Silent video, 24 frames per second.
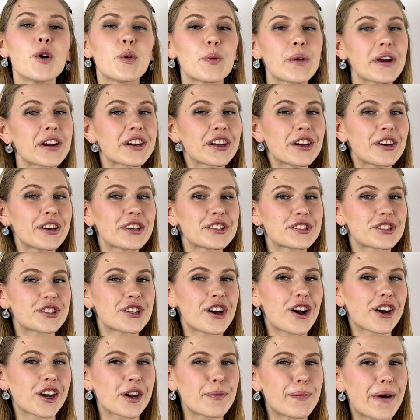we're going to
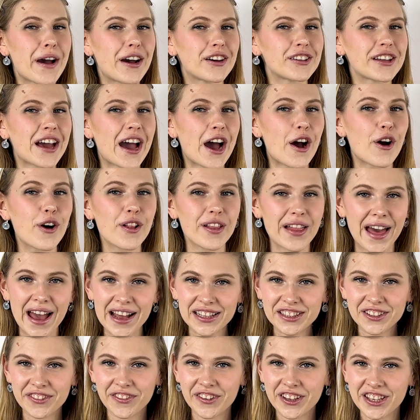talk about how
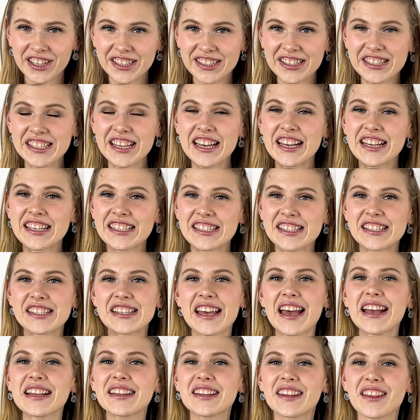Latvians
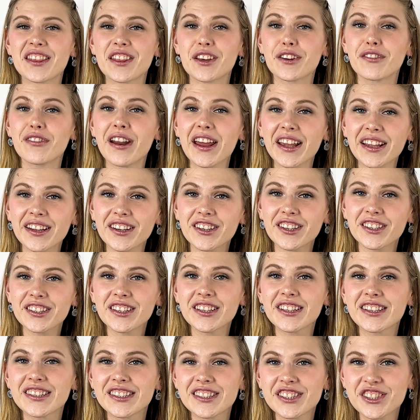set the
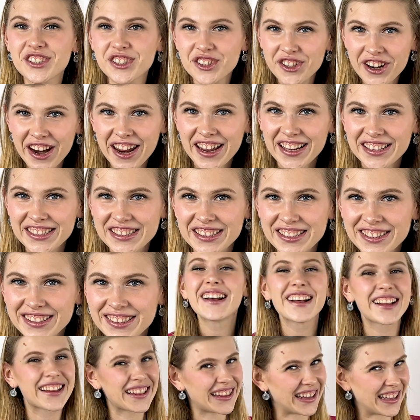record straight.
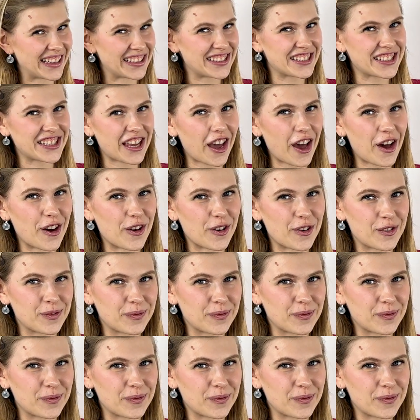Let's go!